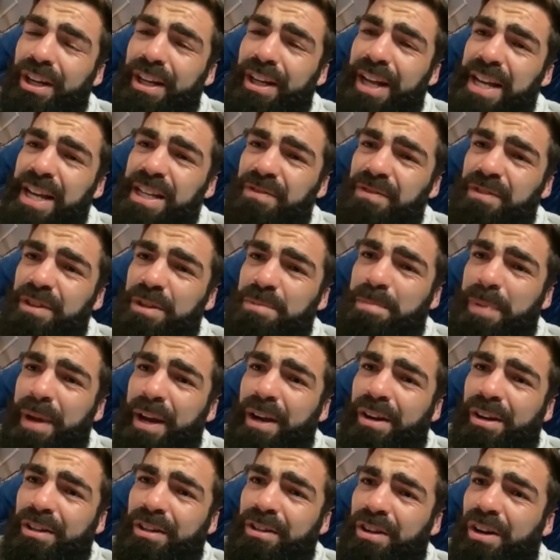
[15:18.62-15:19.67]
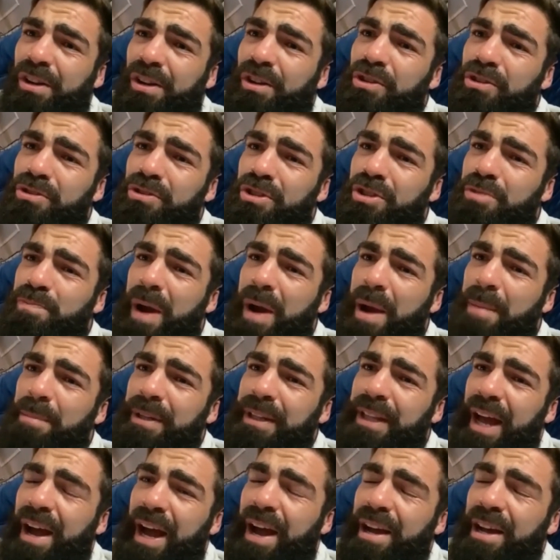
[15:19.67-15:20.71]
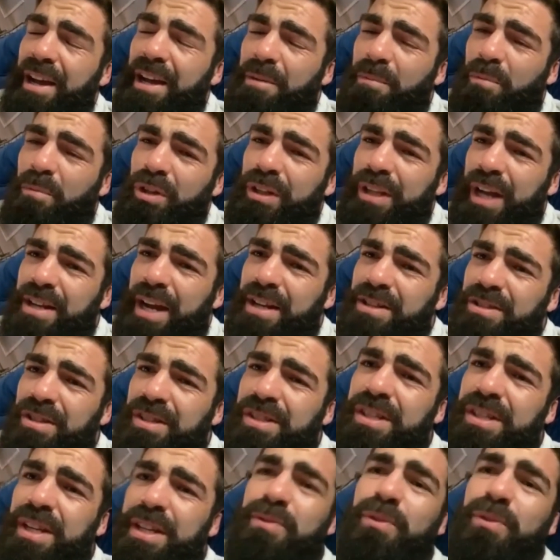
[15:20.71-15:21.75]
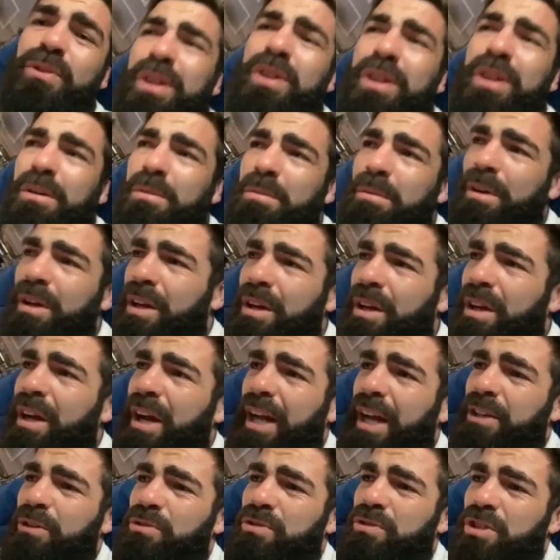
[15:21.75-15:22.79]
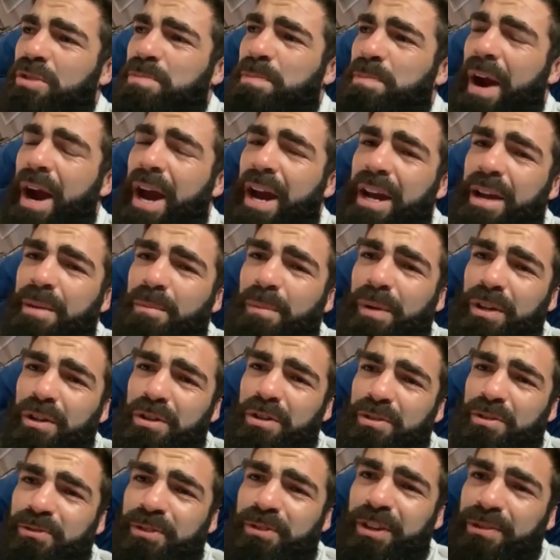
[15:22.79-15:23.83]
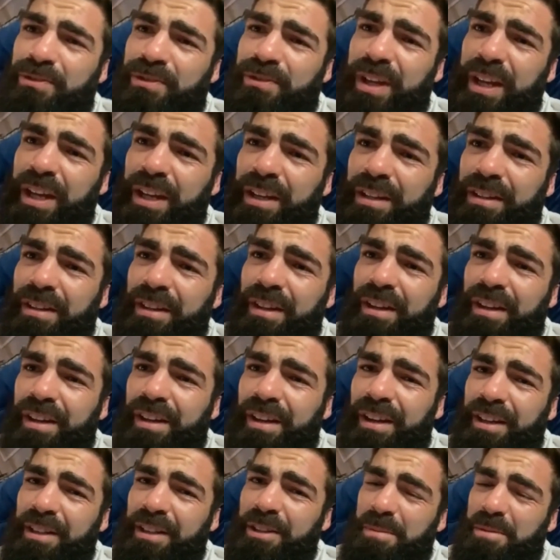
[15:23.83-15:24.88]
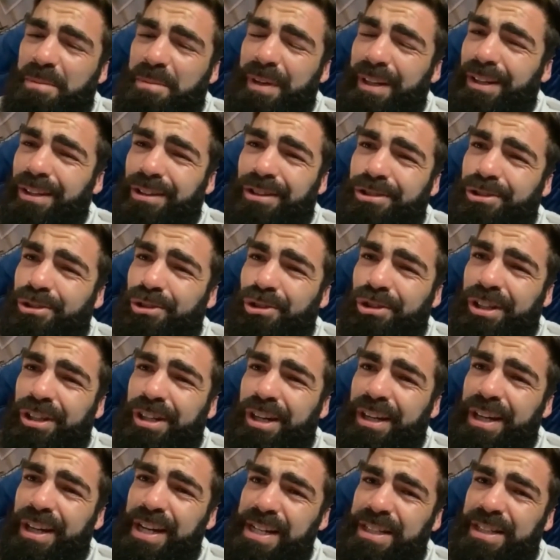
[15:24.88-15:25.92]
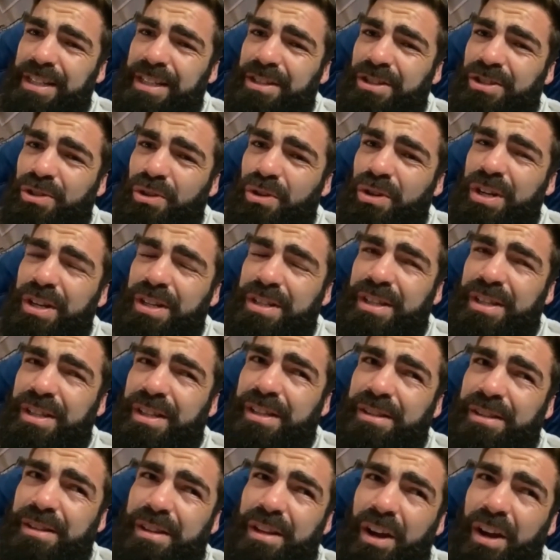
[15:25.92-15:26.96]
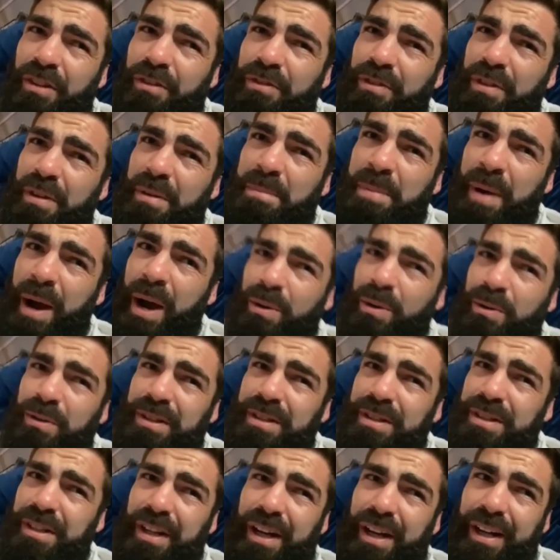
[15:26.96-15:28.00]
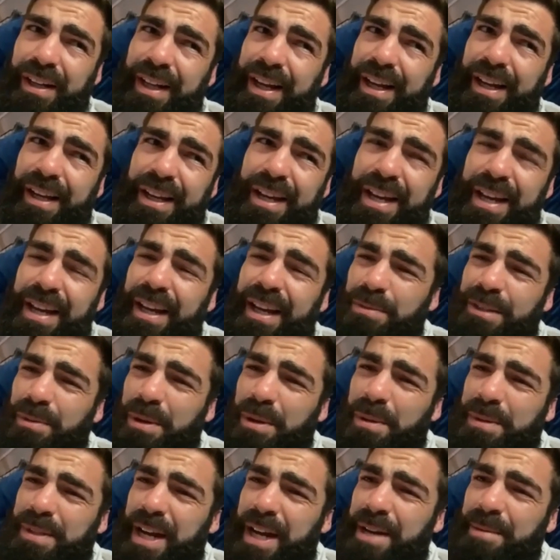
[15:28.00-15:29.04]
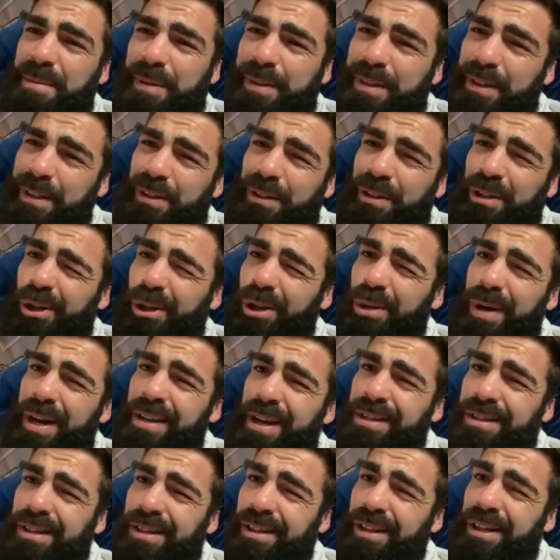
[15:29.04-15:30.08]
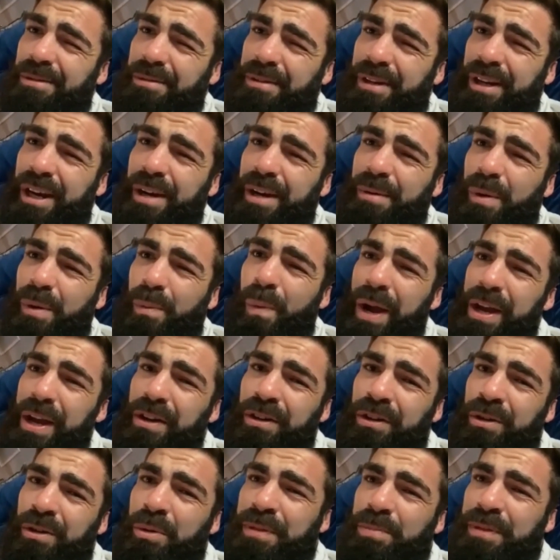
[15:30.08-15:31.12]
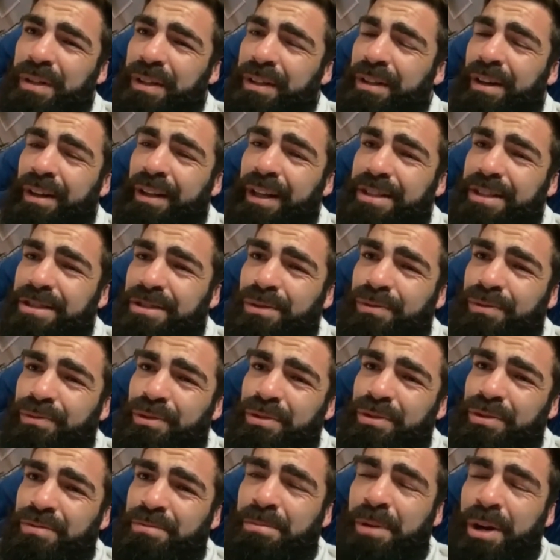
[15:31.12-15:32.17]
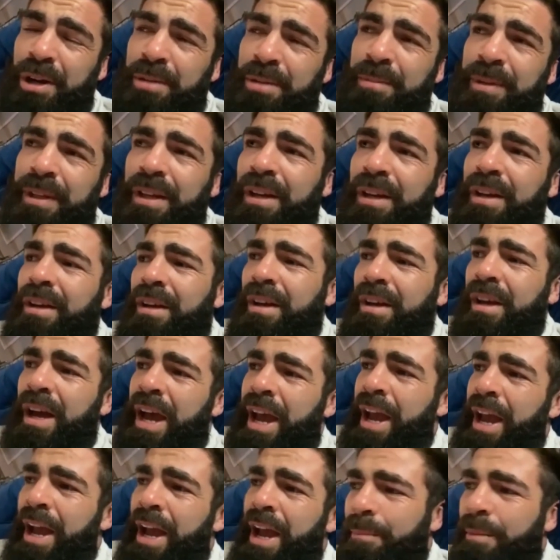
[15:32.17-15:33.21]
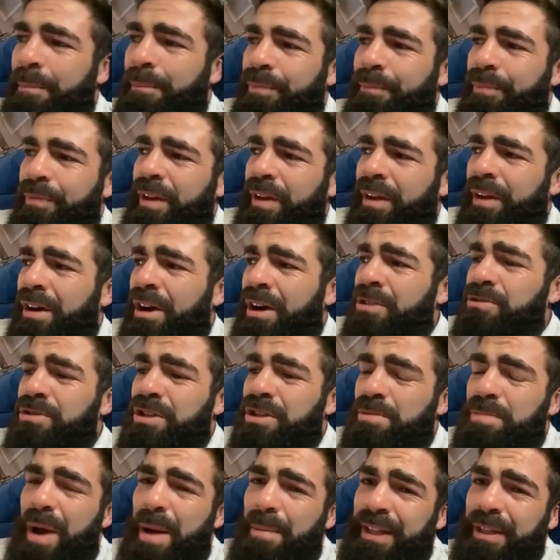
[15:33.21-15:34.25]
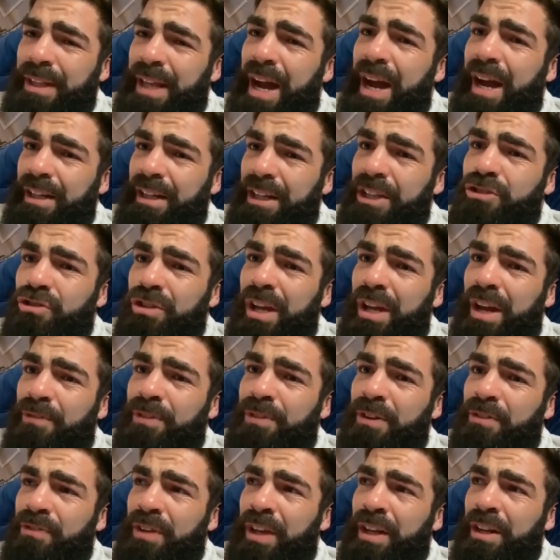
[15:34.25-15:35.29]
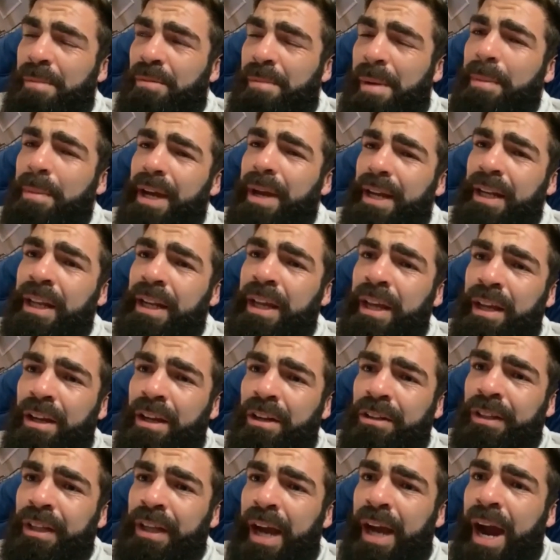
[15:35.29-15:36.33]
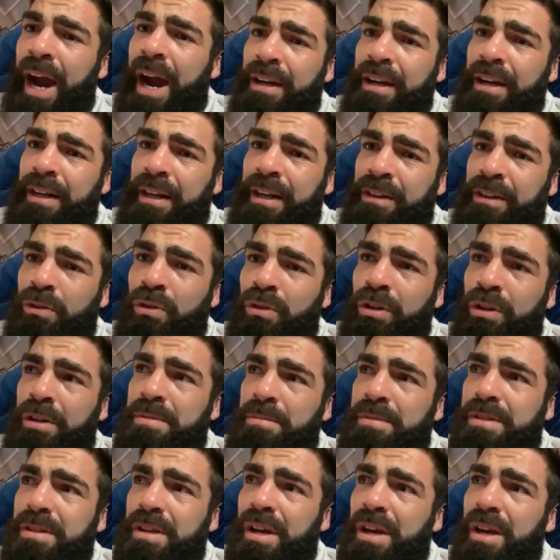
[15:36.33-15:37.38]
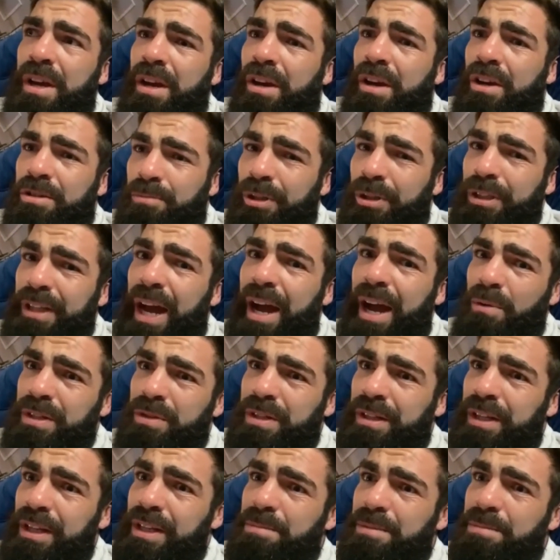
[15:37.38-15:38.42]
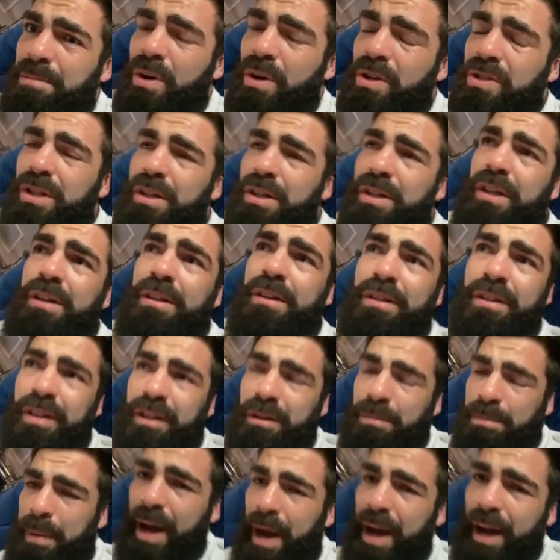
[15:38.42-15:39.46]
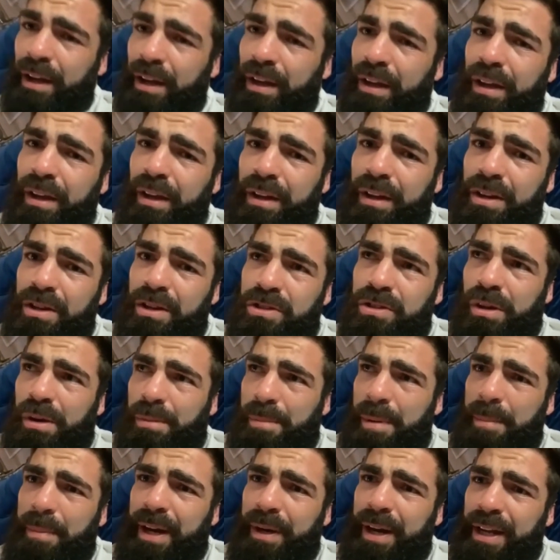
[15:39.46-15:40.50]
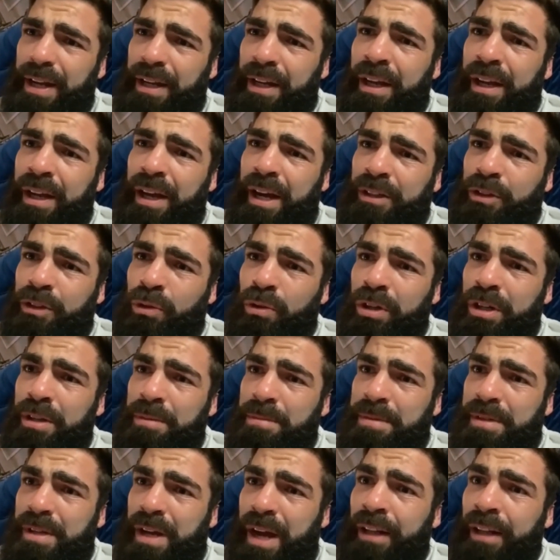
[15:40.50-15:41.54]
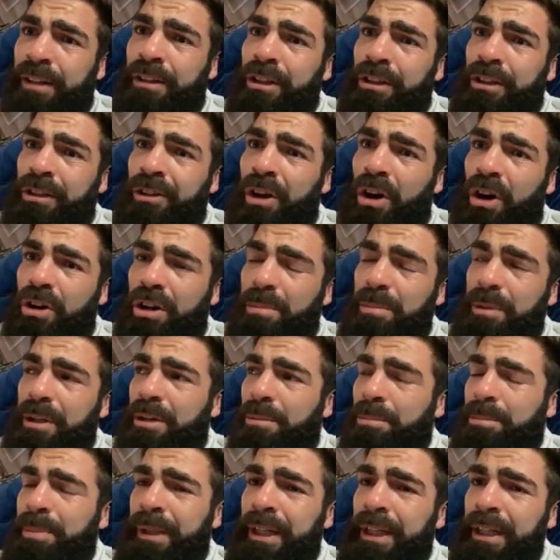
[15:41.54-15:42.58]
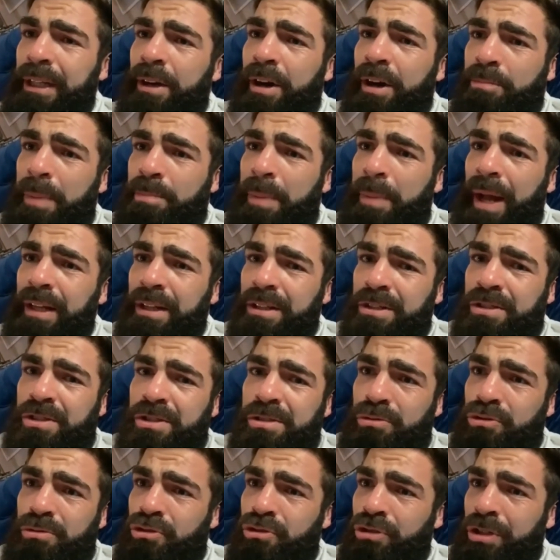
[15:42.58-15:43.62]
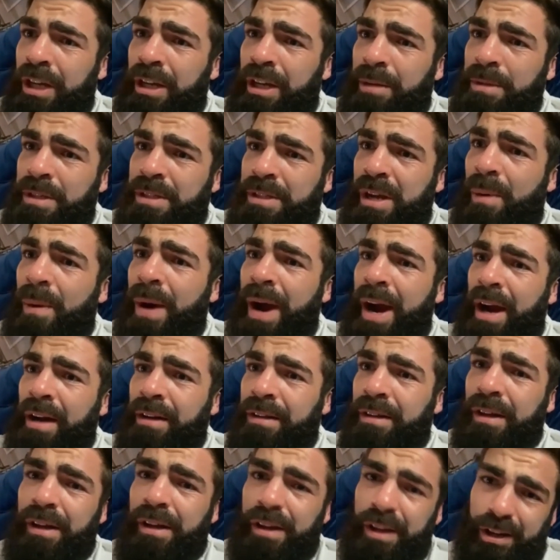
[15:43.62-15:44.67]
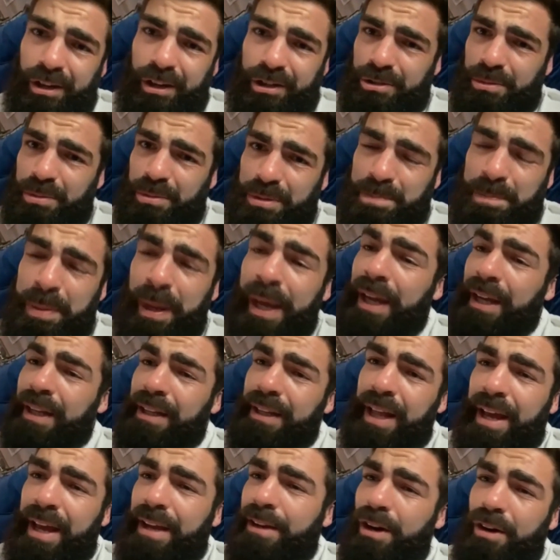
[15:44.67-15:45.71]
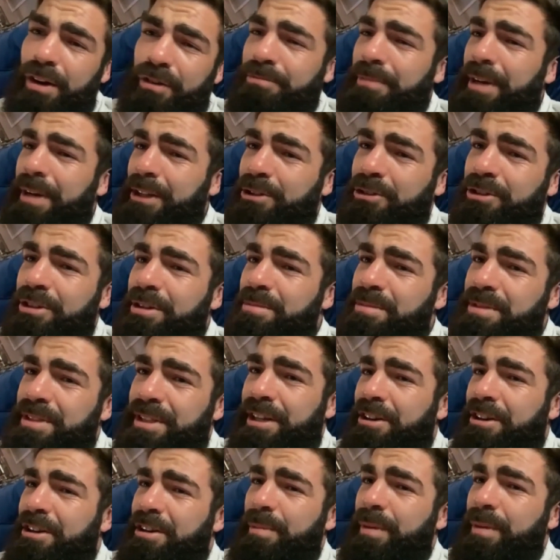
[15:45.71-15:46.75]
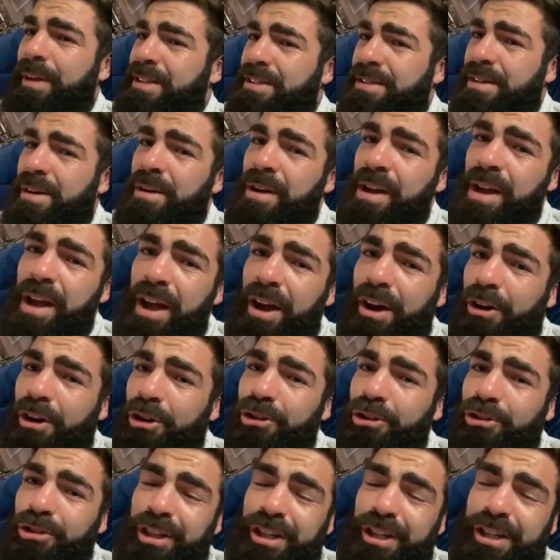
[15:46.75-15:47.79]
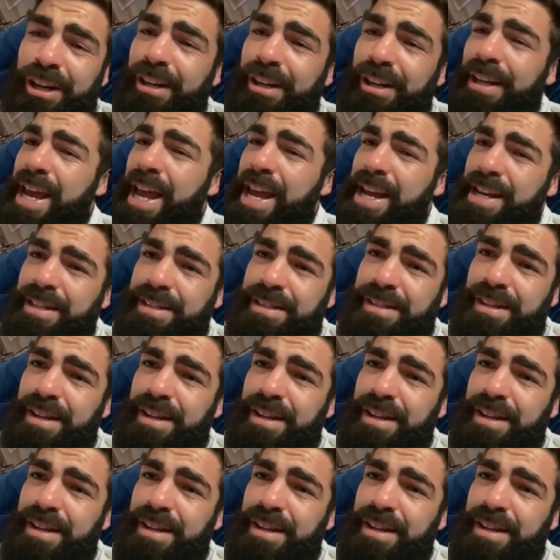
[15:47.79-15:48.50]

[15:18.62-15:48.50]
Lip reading: less if he's bigger or not. I used to spar my dad. My dad's like 6'2", and I used to spar him when I was 15. You know what I mean? I couldn't care less the size of pounds and all that. That's what I was saying about the lightweight. I was like, I don't care what weight I go up to and all that stuff doesn't bother me. I used to spar my dad literally at 15. I remember getting hit on the guard at times because my dad was a decent boxer, like, and he could bang. So I remember getting hit at times and like knocking me completely off balance because he was trying to hit me so hard because I was pinging the head off him at times. You know what I mean? So I couldn't care less.